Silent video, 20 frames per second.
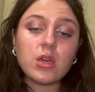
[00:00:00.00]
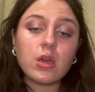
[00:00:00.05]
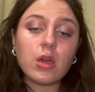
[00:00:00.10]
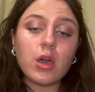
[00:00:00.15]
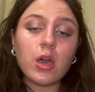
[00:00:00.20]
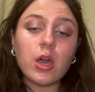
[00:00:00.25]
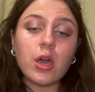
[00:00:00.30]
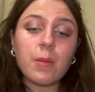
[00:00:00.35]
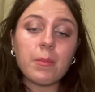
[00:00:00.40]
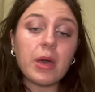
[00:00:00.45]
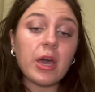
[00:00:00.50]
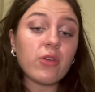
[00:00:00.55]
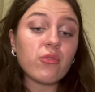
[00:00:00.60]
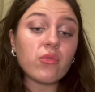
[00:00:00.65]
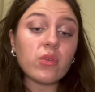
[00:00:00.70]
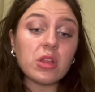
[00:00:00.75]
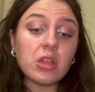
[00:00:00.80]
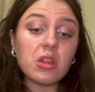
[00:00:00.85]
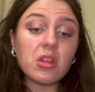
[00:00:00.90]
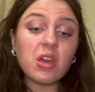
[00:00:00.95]
Um, I
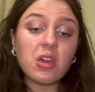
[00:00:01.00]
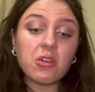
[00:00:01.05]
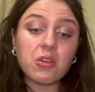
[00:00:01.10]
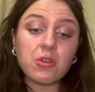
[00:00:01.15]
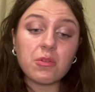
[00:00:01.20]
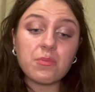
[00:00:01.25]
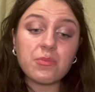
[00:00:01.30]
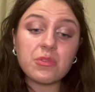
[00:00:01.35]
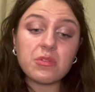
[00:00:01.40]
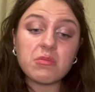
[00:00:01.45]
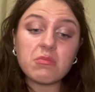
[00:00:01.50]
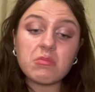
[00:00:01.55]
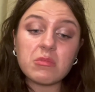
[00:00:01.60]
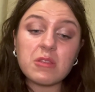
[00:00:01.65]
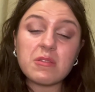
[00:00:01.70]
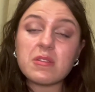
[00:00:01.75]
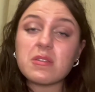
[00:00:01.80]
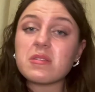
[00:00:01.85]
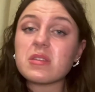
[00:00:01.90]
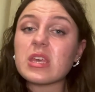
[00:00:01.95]
really like it.
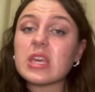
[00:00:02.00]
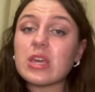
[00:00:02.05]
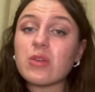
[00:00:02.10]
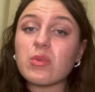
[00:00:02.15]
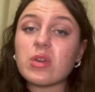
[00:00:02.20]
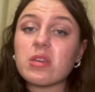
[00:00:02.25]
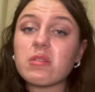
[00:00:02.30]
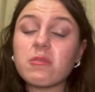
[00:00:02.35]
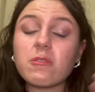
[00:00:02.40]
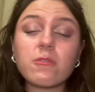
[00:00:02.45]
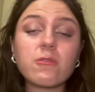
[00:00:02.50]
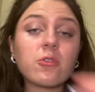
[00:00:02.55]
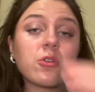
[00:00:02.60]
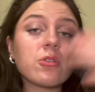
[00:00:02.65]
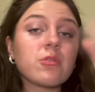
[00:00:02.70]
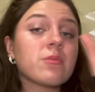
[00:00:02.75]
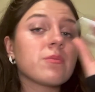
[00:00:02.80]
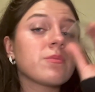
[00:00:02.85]
This is kiwi fruit.